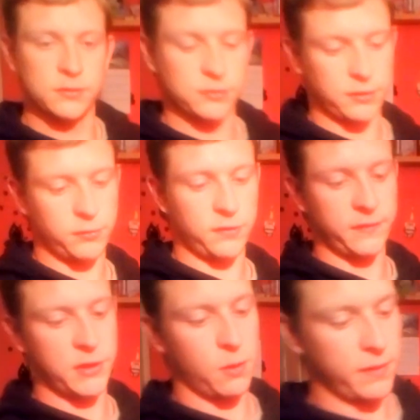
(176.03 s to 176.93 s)
also just for
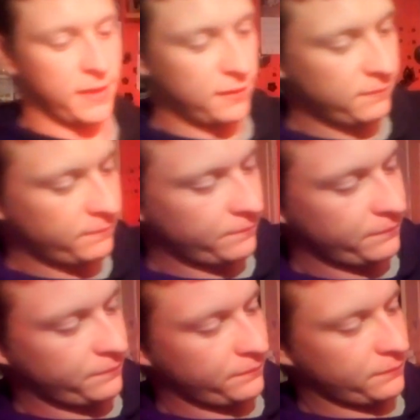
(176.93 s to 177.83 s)
show on here.
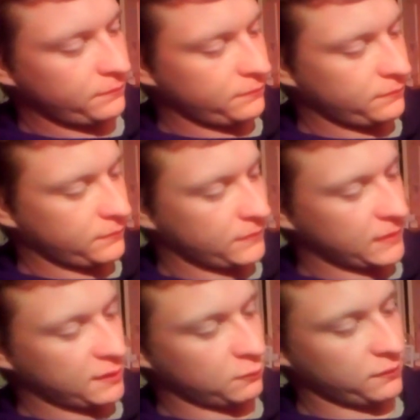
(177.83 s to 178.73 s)

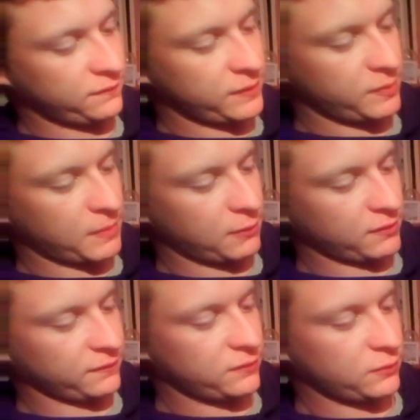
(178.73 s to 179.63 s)
This one flips backwards
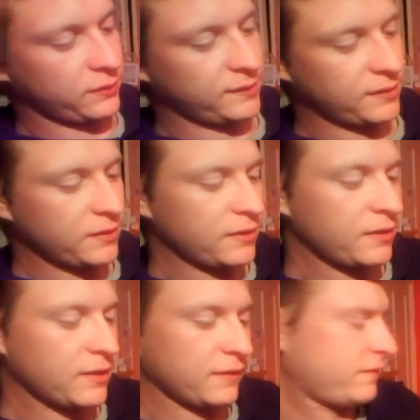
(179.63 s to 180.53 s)
and forwards.
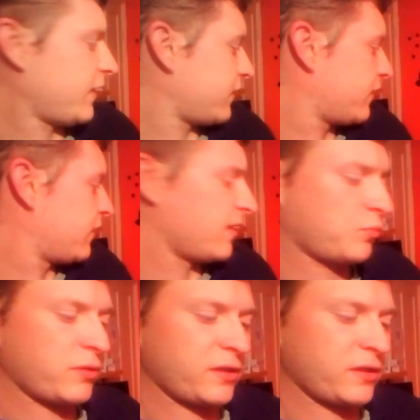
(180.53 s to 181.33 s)
In fact, it's pretty